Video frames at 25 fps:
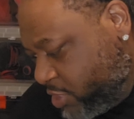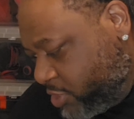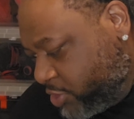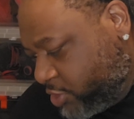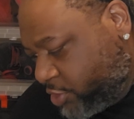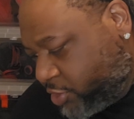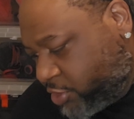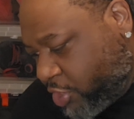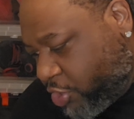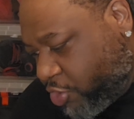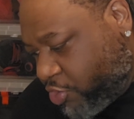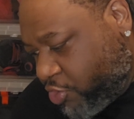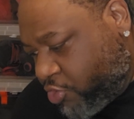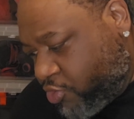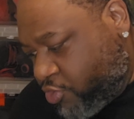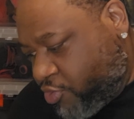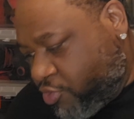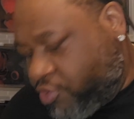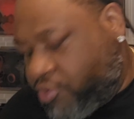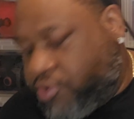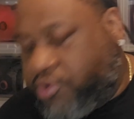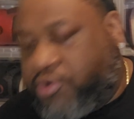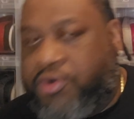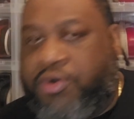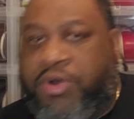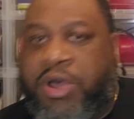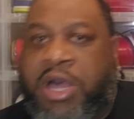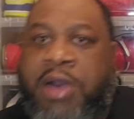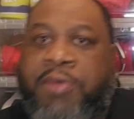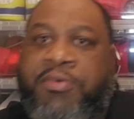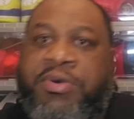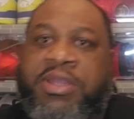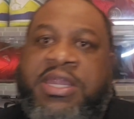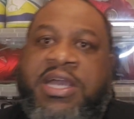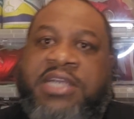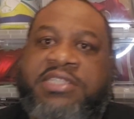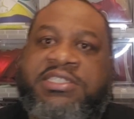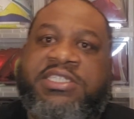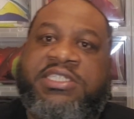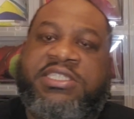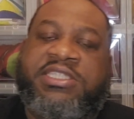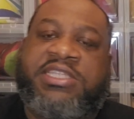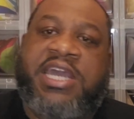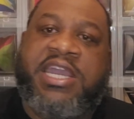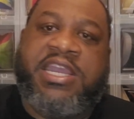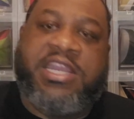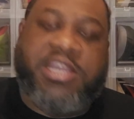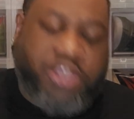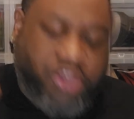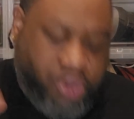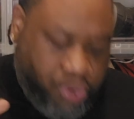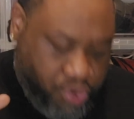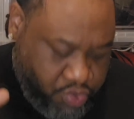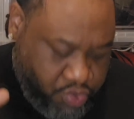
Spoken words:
So I would like to thank